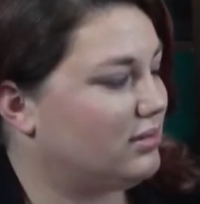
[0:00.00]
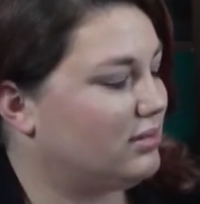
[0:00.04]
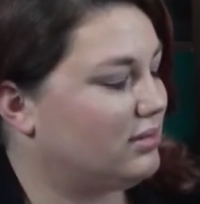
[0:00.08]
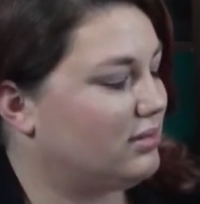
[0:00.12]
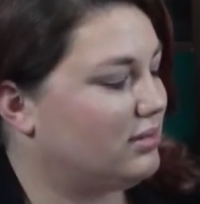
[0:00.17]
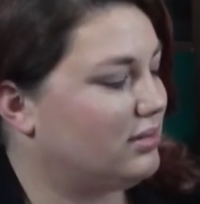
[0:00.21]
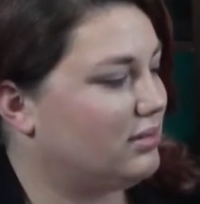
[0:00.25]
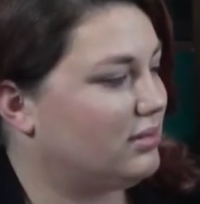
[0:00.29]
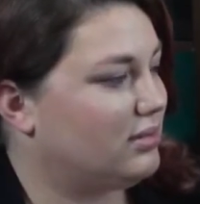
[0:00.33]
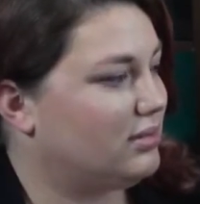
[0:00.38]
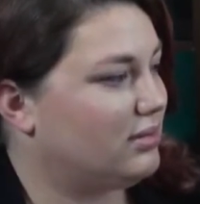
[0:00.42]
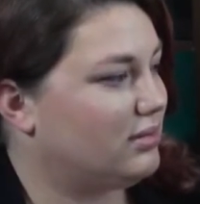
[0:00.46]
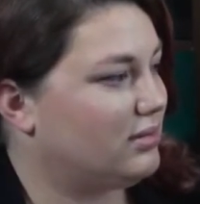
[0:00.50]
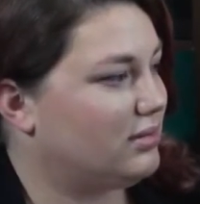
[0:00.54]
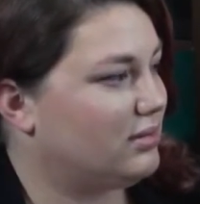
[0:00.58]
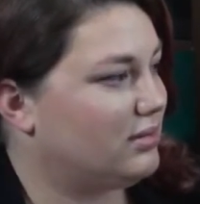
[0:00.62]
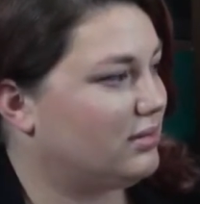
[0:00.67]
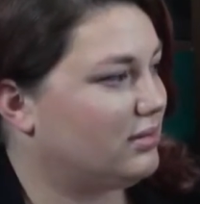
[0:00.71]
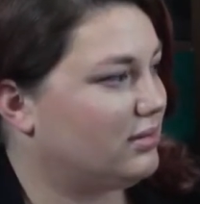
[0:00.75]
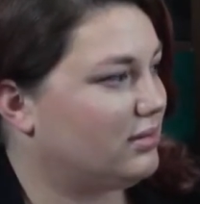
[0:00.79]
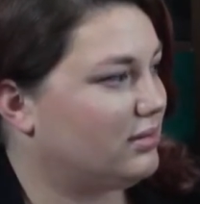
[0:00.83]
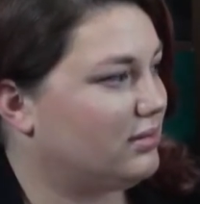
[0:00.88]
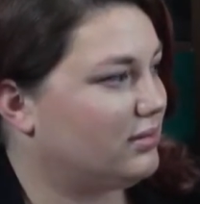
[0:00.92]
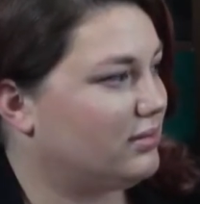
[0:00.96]

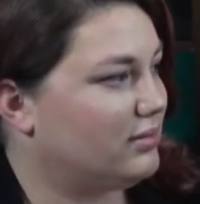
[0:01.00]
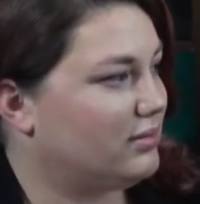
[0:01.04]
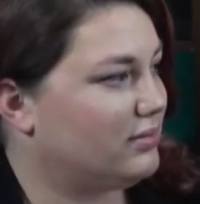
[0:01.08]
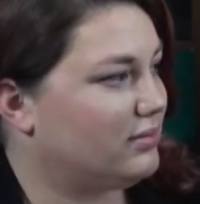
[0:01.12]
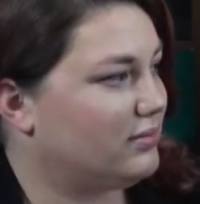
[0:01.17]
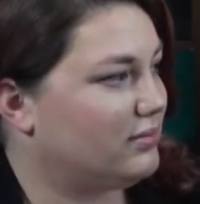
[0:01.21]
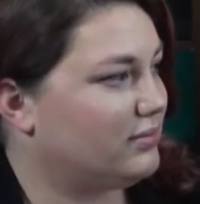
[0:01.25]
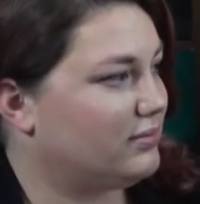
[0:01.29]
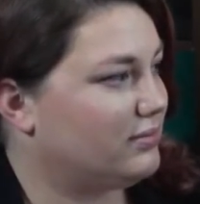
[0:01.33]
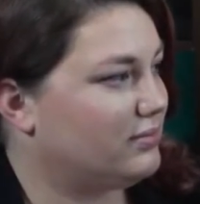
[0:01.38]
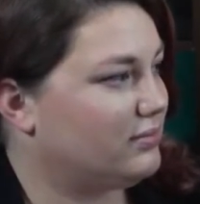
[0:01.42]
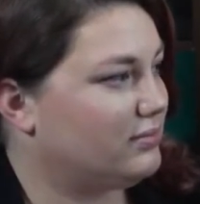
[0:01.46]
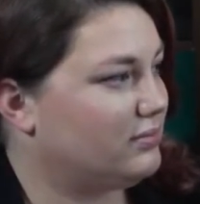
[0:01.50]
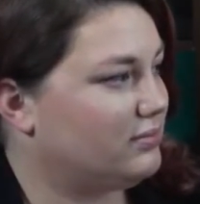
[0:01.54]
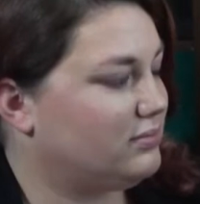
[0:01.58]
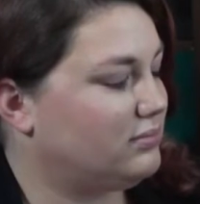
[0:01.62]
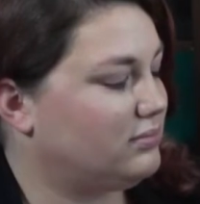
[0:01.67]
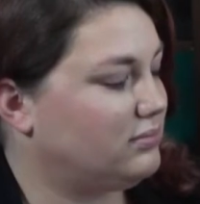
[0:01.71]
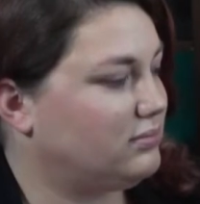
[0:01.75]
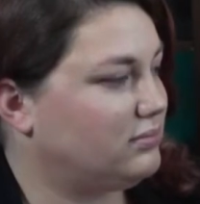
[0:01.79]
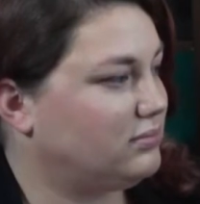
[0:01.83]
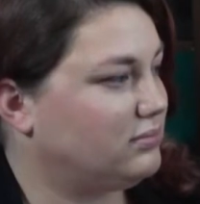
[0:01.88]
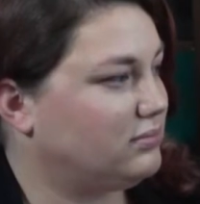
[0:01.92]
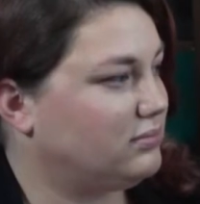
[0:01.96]

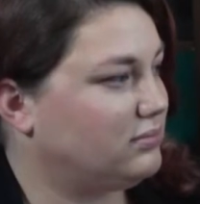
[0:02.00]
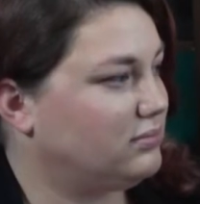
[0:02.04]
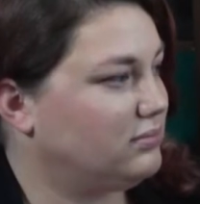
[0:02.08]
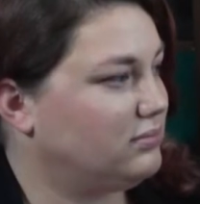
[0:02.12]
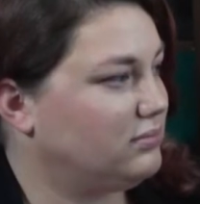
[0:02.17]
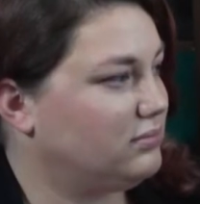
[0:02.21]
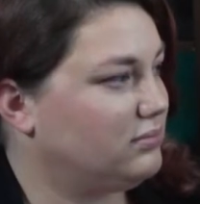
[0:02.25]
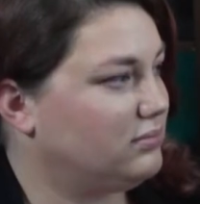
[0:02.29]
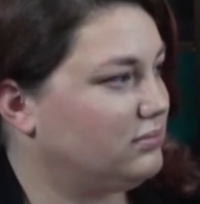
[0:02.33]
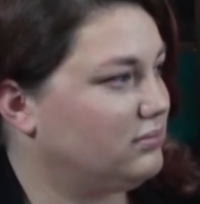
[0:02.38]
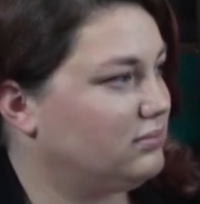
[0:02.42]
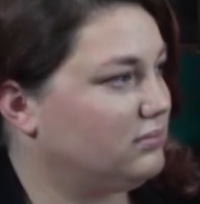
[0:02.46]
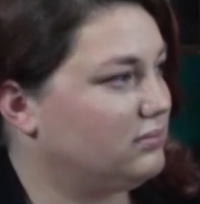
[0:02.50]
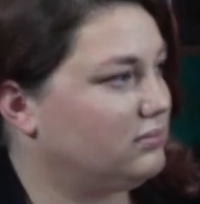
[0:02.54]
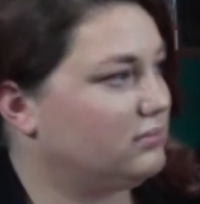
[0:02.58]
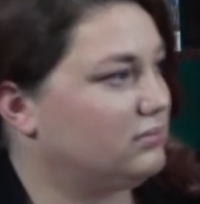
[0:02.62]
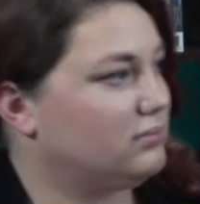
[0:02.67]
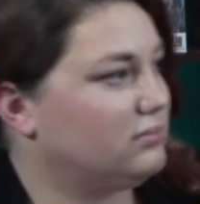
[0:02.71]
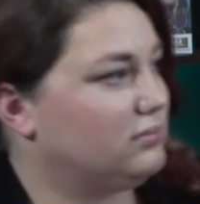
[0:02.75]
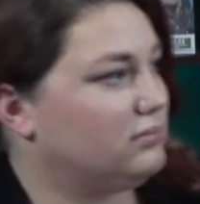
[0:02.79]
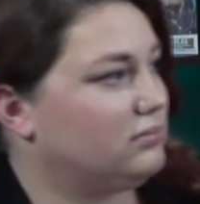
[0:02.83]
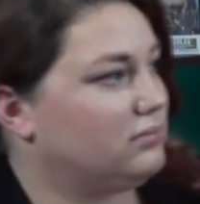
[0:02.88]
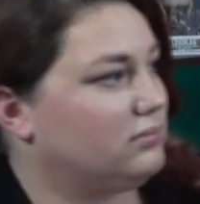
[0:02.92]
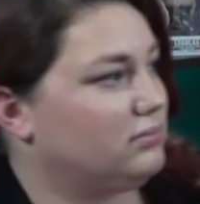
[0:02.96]

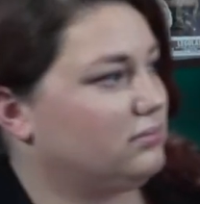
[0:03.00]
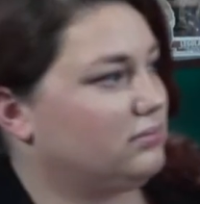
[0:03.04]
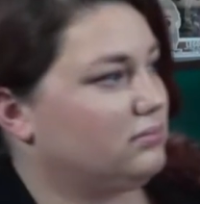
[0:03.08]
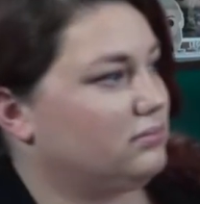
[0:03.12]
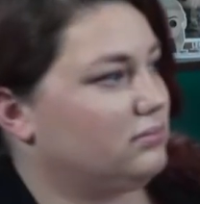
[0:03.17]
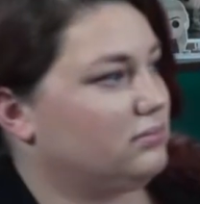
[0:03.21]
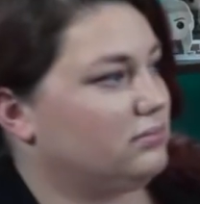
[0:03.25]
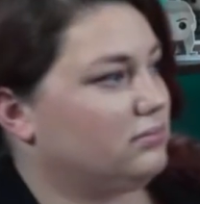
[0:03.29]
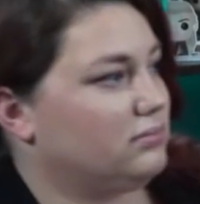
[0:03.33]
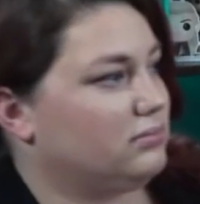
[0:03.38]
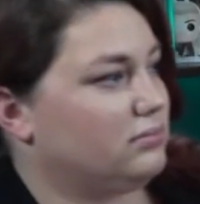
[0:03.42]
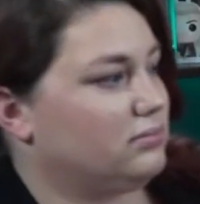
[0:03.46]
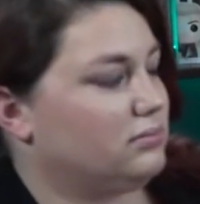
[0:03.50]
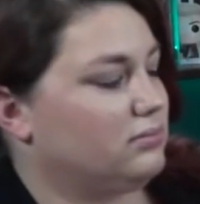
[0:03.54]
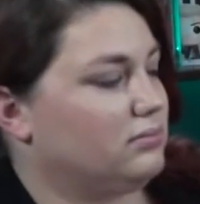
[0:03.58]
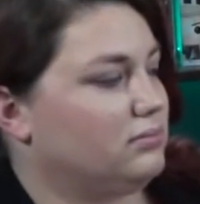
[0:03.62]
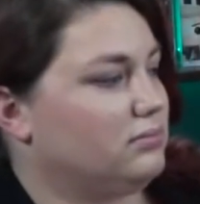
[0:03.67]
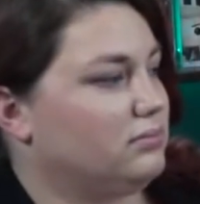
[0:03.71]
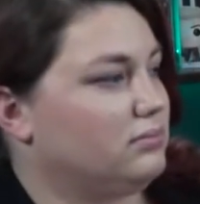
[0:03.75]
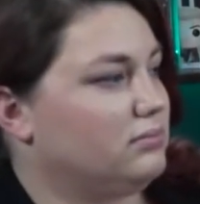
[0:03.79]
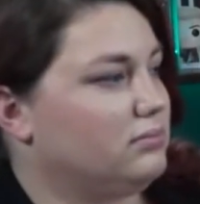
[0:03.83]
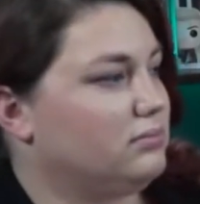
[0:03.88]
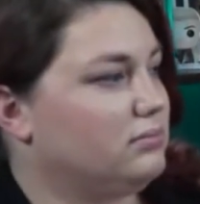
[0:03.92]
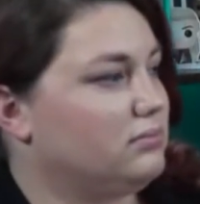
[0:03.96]

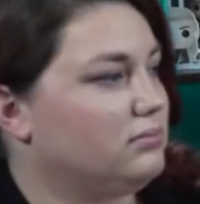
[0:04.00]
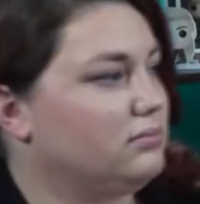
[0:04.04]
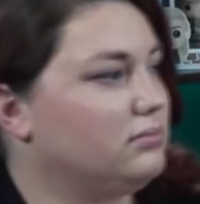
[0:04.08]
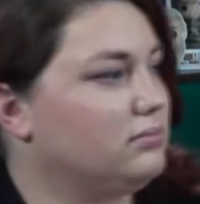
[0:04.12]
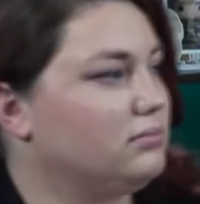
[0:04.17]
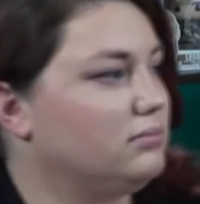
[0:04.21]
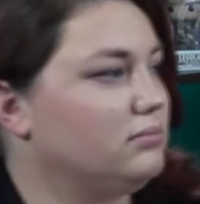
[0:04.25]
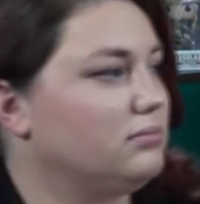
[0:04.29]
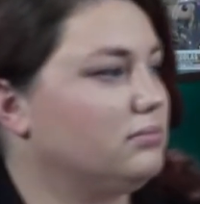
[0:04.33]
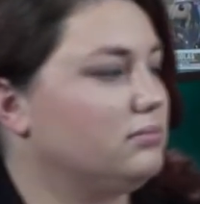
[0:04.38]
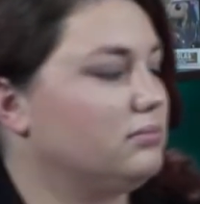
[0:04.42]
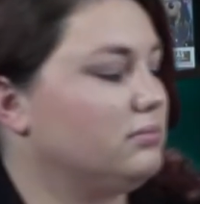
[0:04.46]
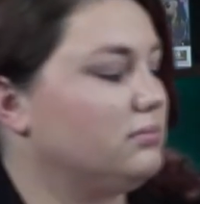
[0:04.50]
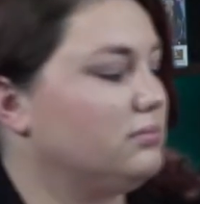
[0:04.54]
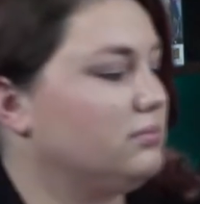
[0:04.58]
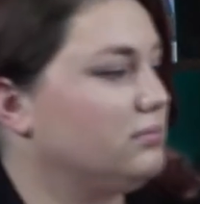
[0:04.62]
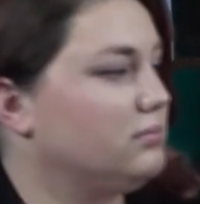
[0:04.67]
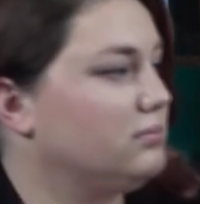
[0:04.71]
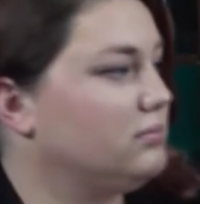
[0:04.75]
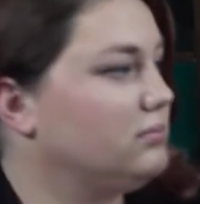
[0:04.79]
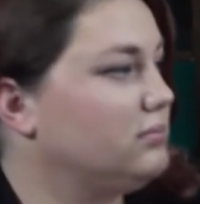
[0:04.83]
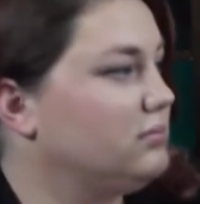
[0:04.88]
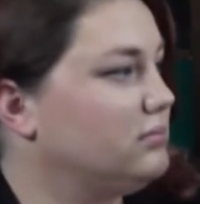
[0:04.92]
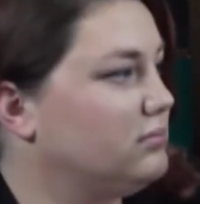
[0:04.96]

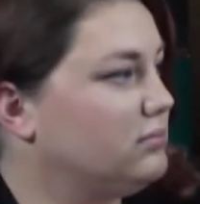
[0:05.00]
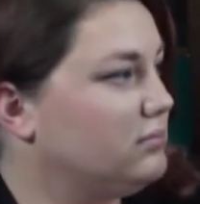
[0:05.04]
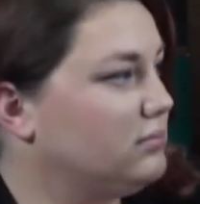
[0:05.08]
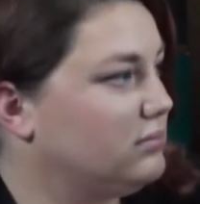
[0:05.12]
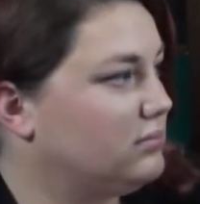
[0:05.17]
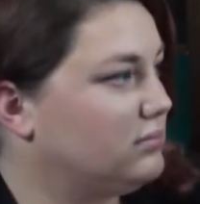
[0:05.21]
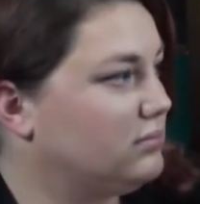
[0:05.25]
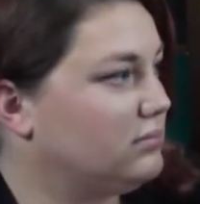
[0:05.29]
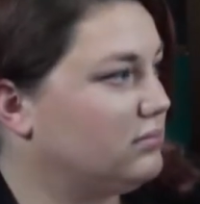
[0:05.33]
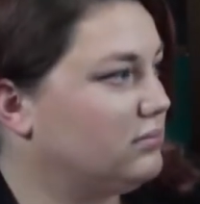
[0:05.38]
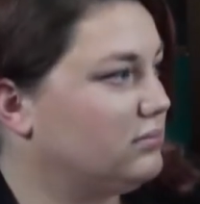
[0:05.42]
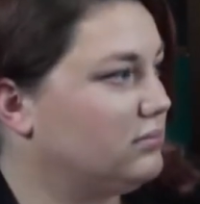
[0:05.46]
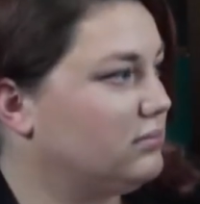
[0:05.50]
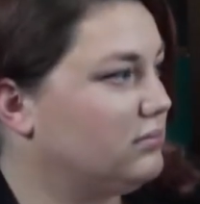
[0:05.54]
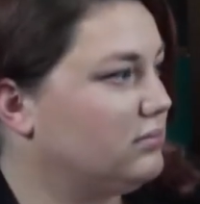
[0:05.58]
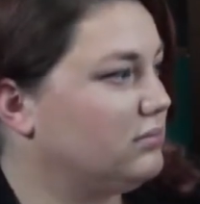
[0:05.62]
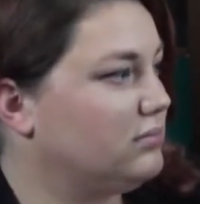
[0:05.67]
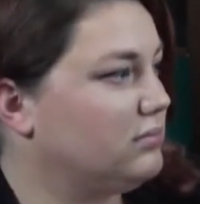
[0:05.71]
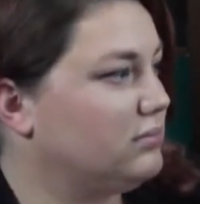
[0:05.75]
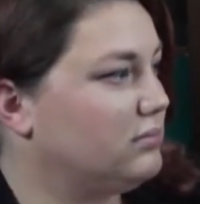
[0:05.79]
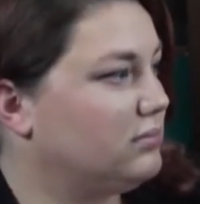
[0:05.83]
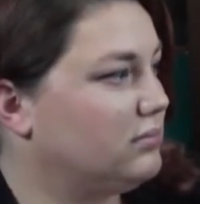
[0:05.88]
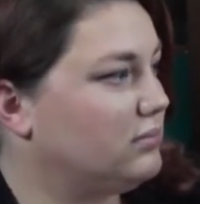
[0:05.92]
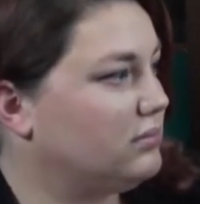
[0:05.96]

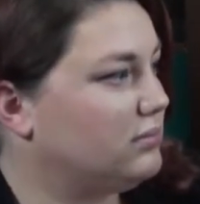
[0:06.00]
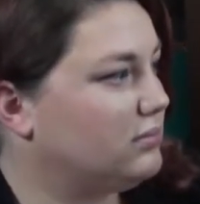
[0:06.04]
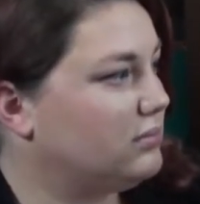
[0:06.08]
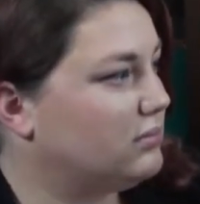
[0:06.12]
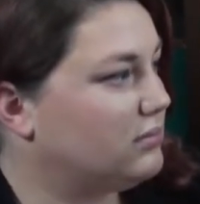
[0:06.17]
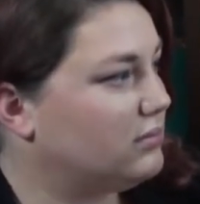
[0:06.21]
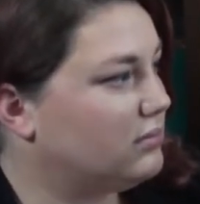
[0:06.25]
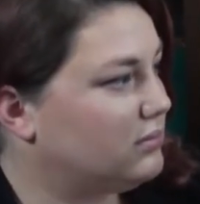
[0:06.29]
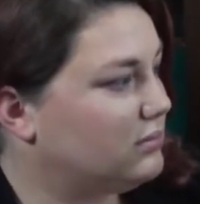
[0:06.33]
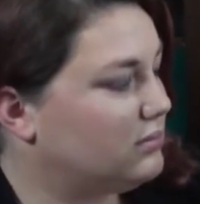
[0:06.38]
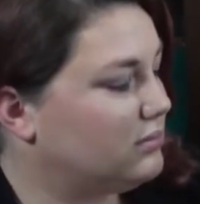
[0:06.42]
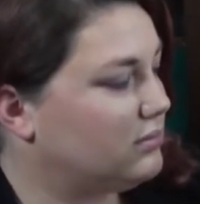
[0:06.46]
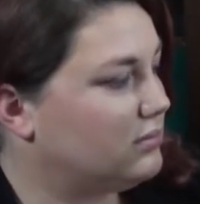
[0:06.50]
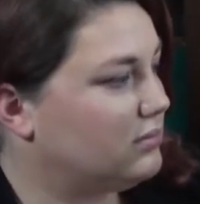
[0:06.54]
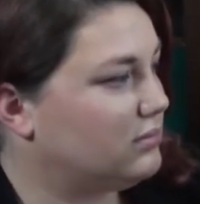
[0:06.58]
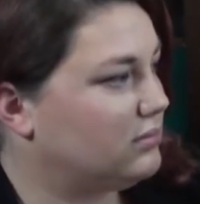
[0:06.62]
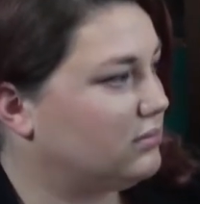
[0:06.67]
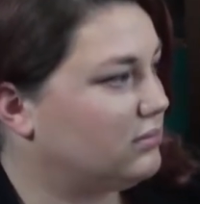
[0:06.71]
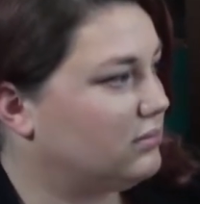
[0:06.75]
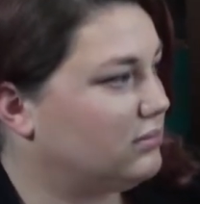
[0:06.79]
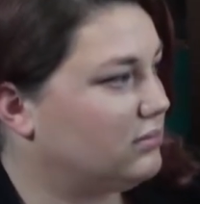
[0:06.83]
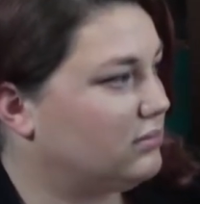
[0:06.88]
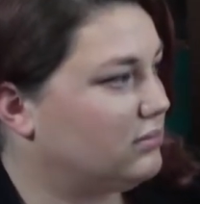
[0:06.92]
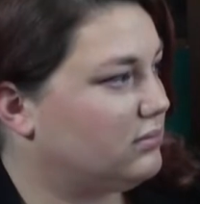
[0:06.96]

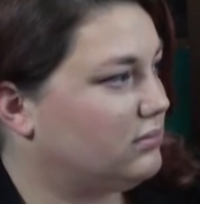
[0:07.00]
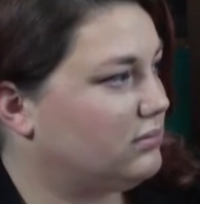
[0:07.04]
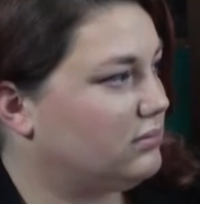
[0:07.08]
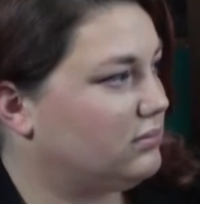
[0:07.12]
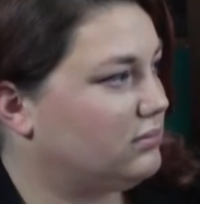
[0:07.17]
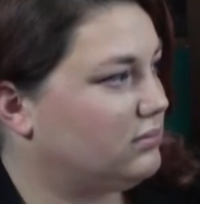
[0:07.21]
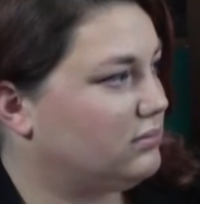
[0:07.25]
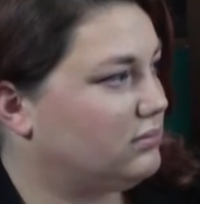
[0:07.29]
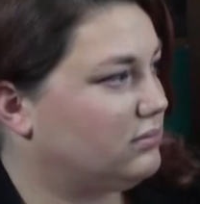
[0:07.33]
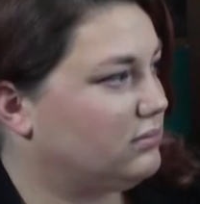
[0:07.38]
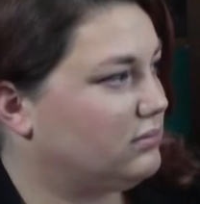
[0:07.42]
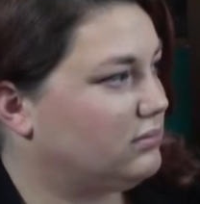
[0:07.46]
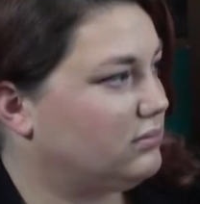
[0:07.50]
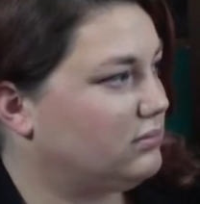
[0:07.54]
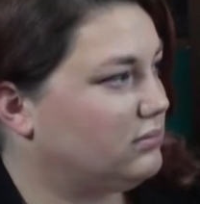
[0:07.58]
The person shown says nothing.